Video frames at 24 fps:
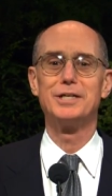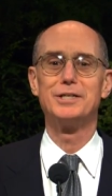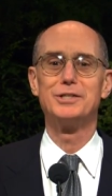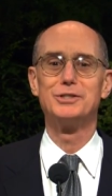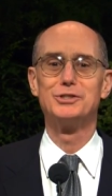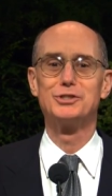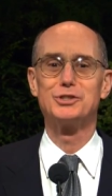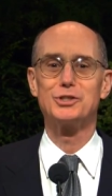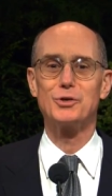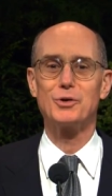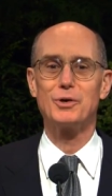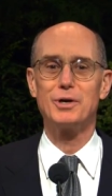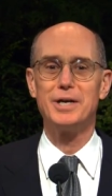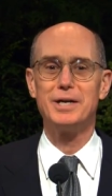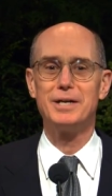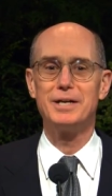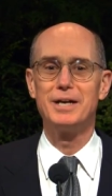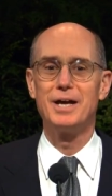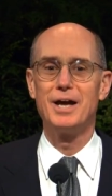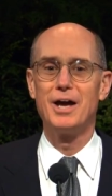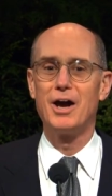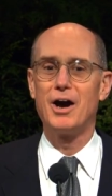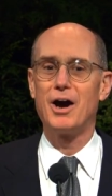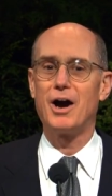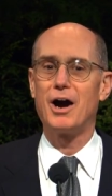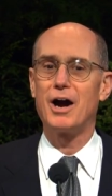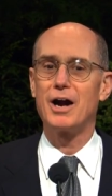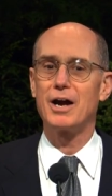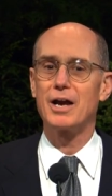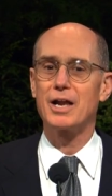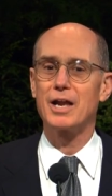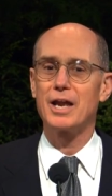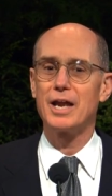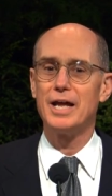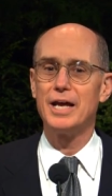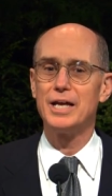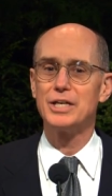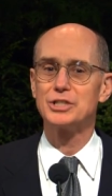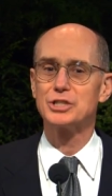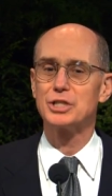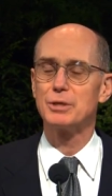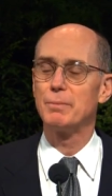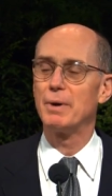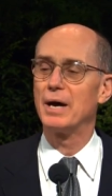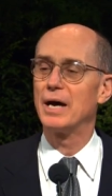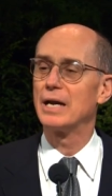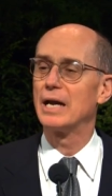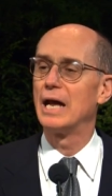enjoyed our class
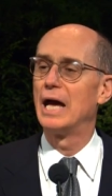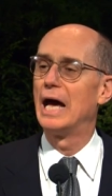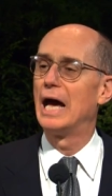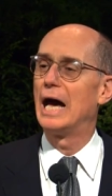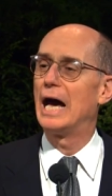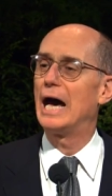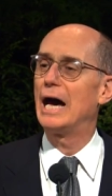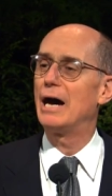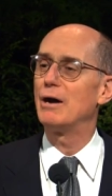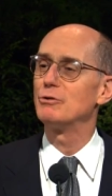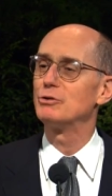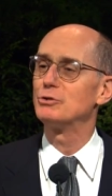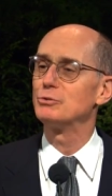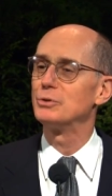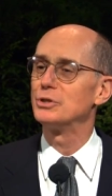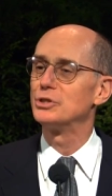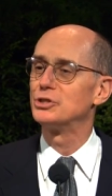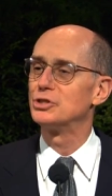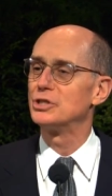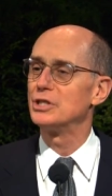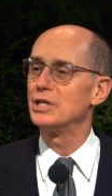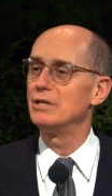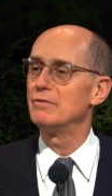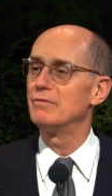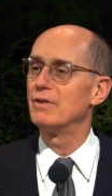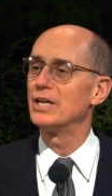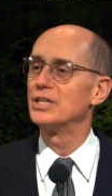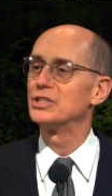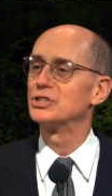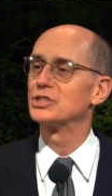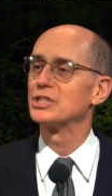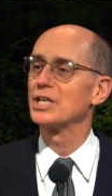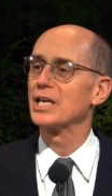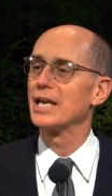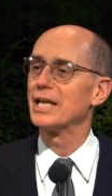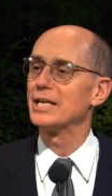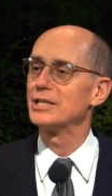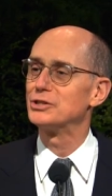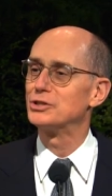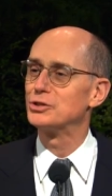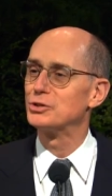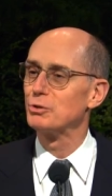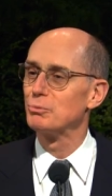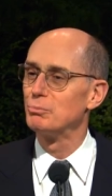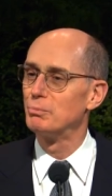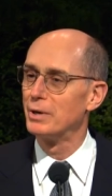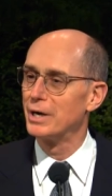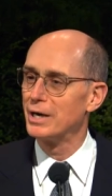about how to achieve a
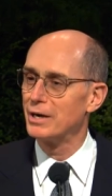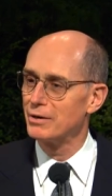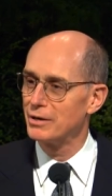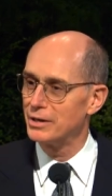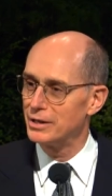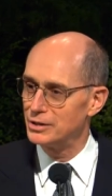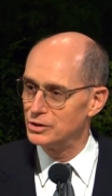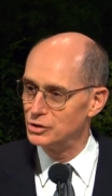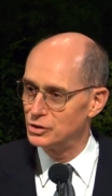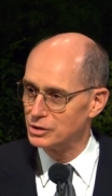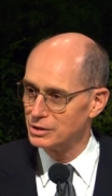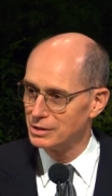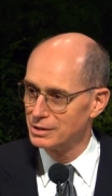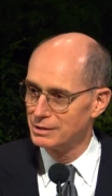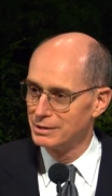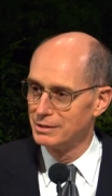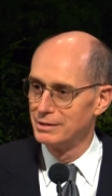celestial marriage.